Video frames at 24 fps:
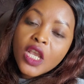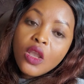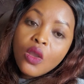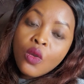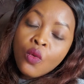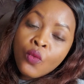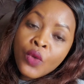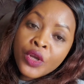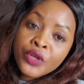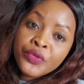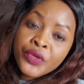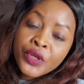
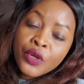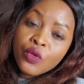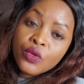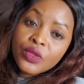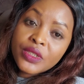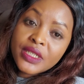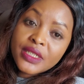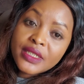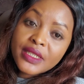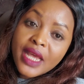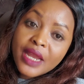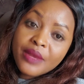what we
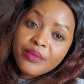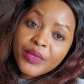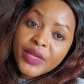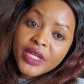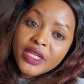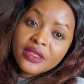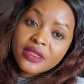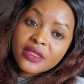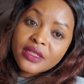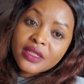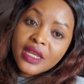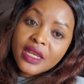call
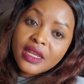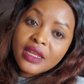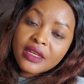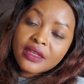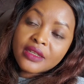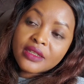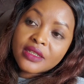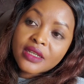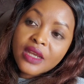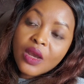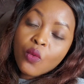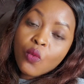discernment
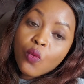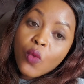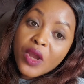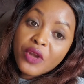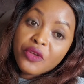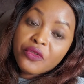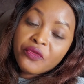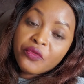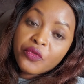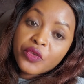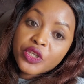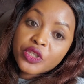and a
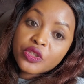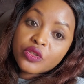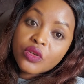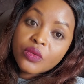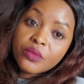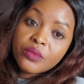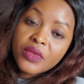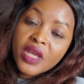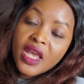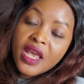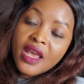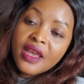word of
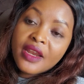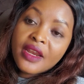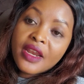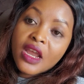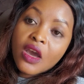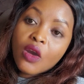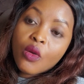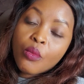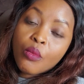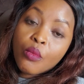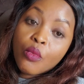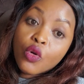wisdom.
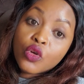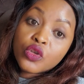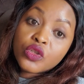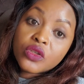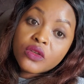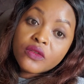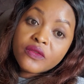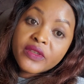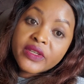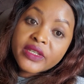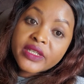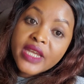Now,
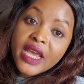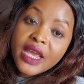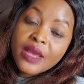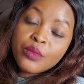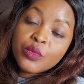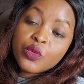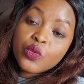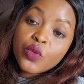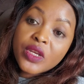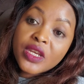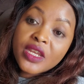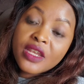most of the
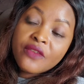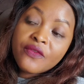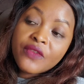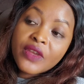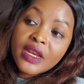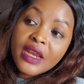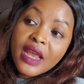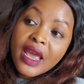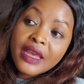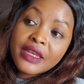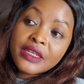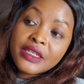times when
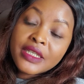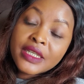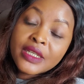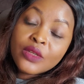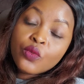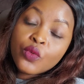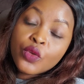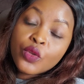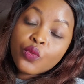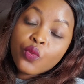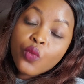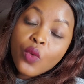even I
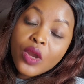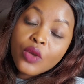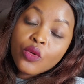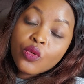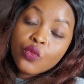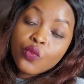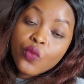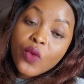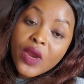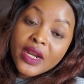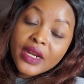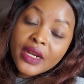deal with
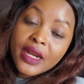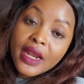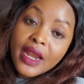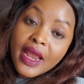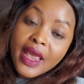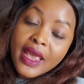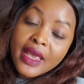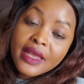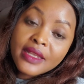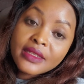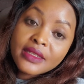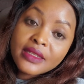one-on-one
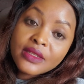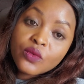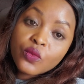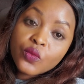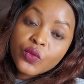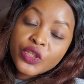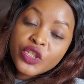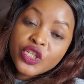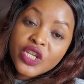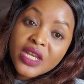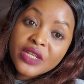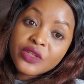clients,
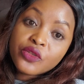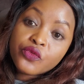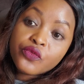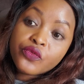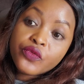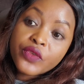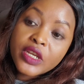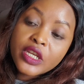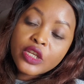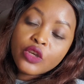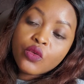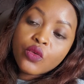which has
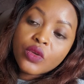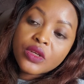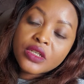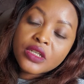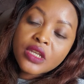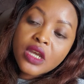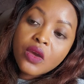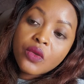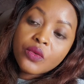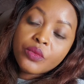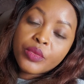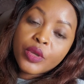really gone
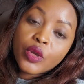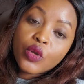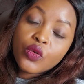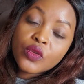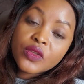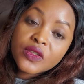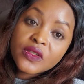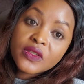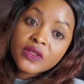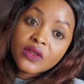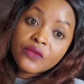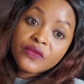down
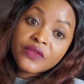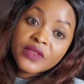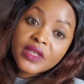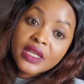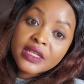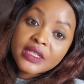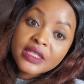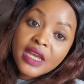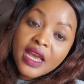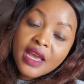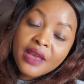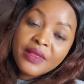because of
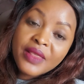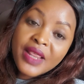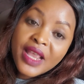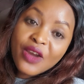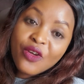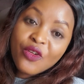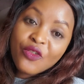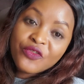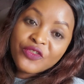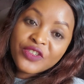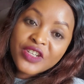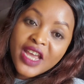the
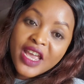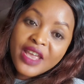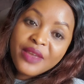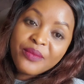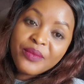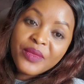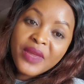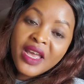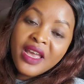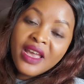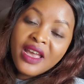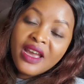lack of
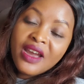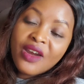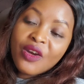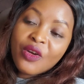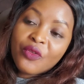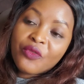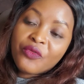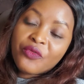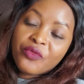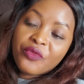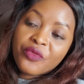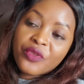time
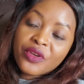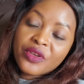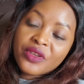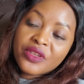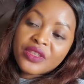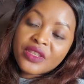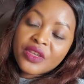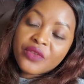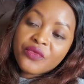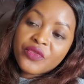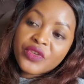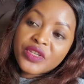of
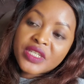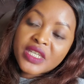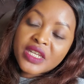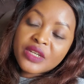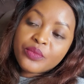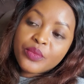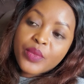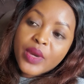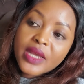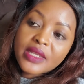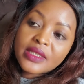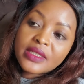in the
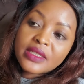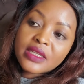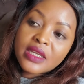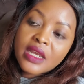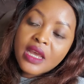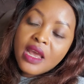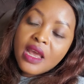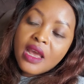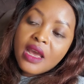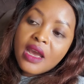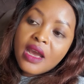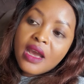recent past,
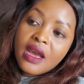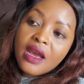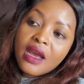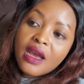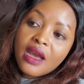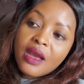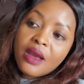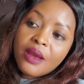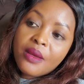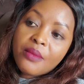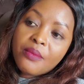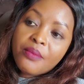
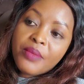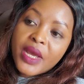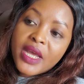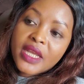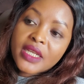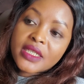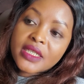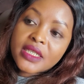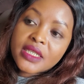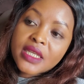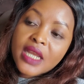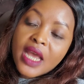
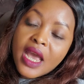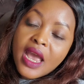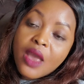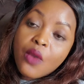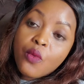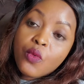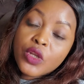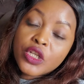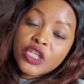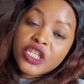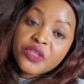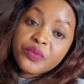but I
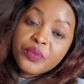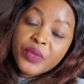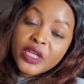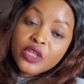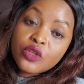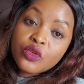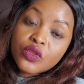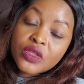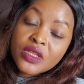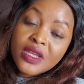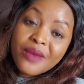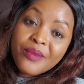will
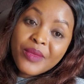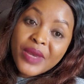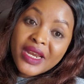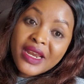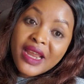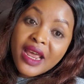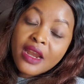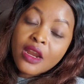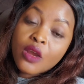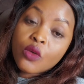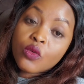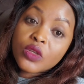speak to
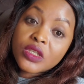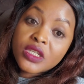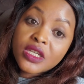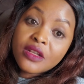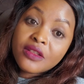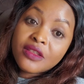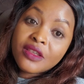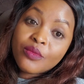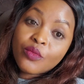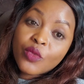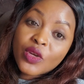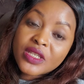someone and I will
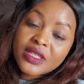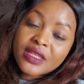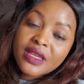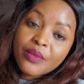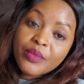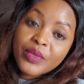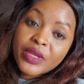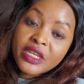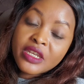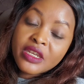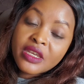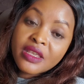tell them what's
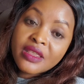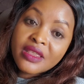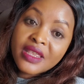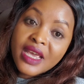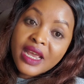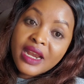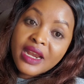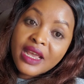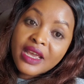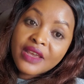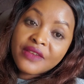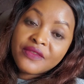happening in
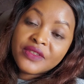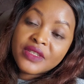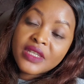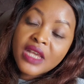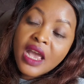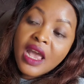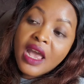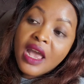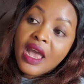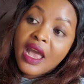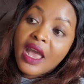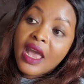their lives,
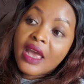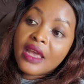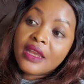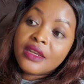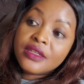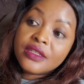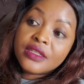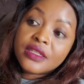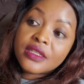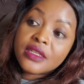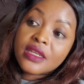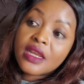
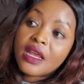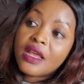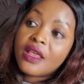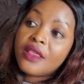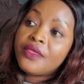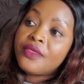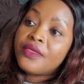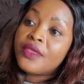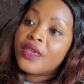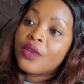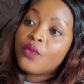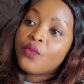and
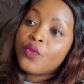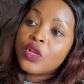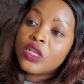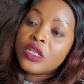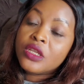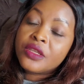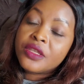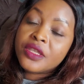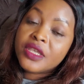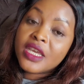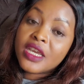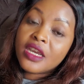they
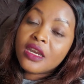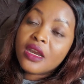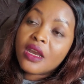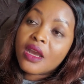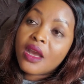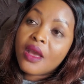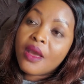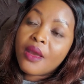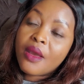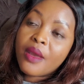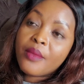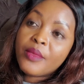will think,
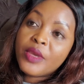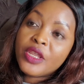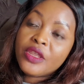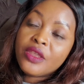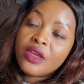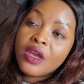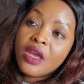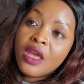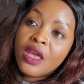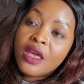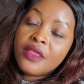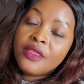
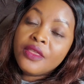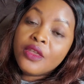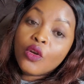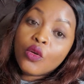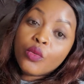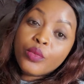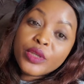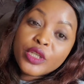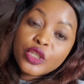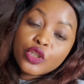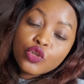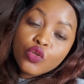they
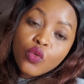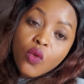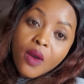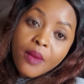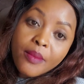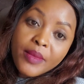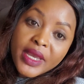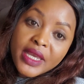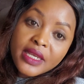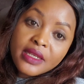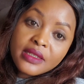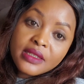will be so
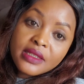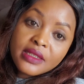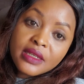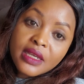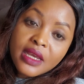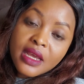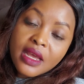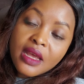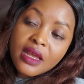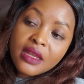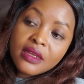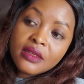amazed,
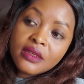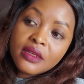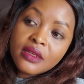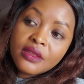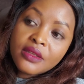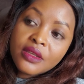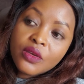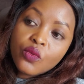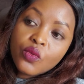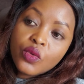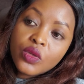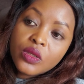
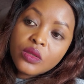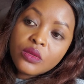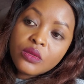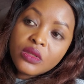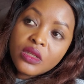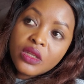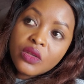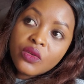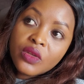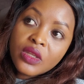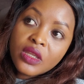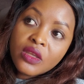and they will
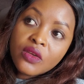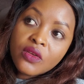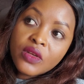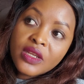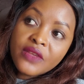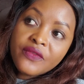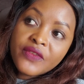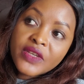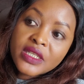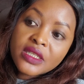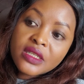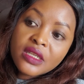
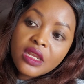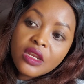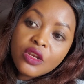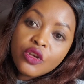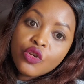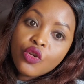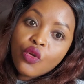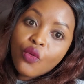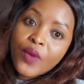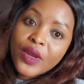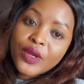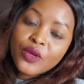even say,
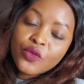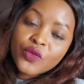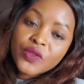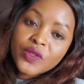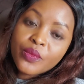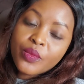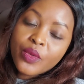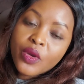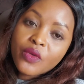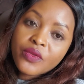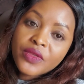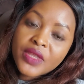no one
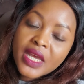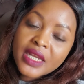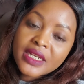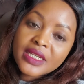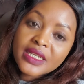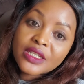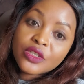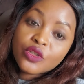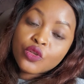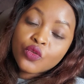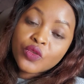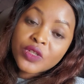knows about that,
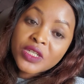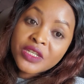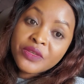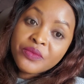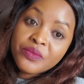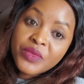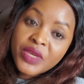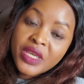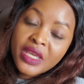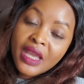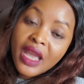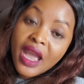it's only
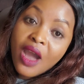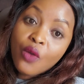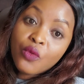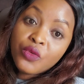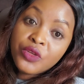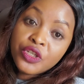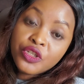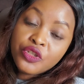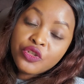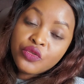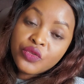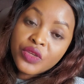me, how
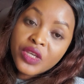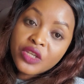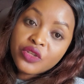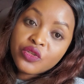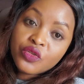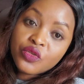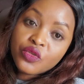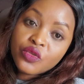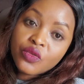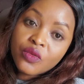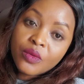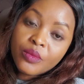did you
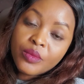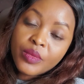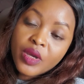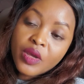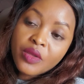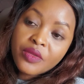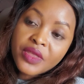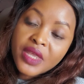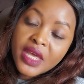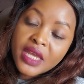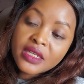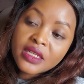get to know
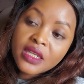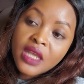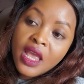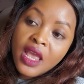about that?